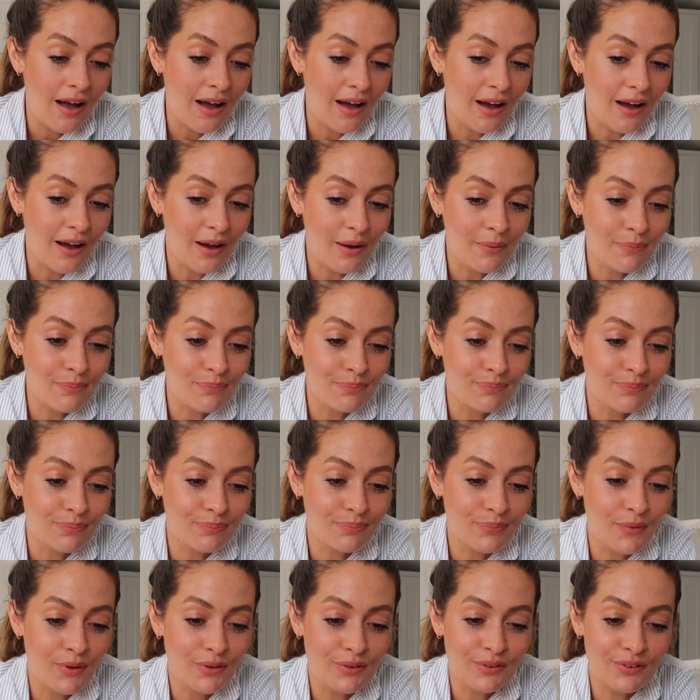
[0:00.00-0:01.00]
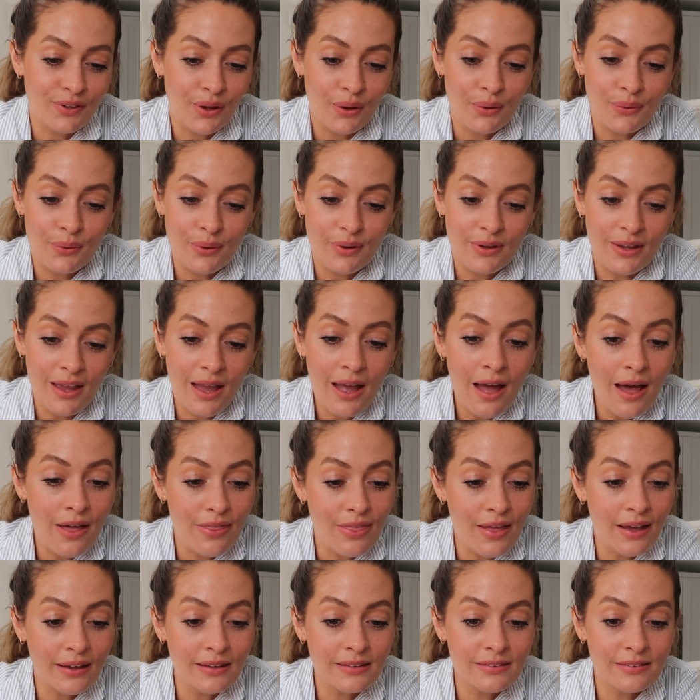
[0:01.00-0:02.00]
Um, so yeah,
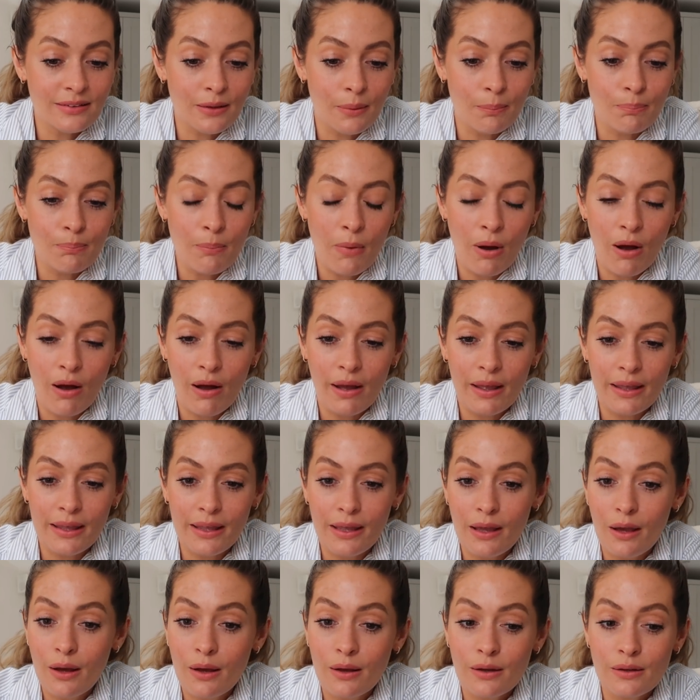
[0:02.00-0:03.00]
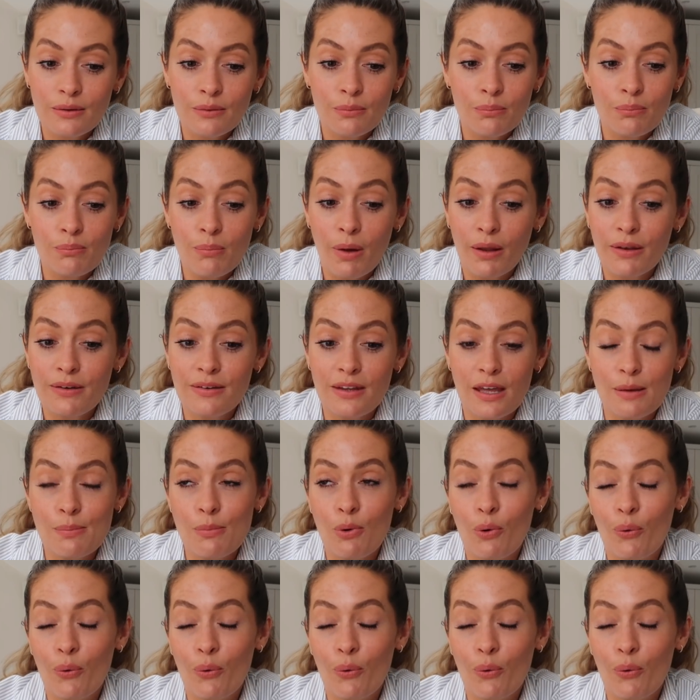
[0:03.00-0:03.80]
that is my Monday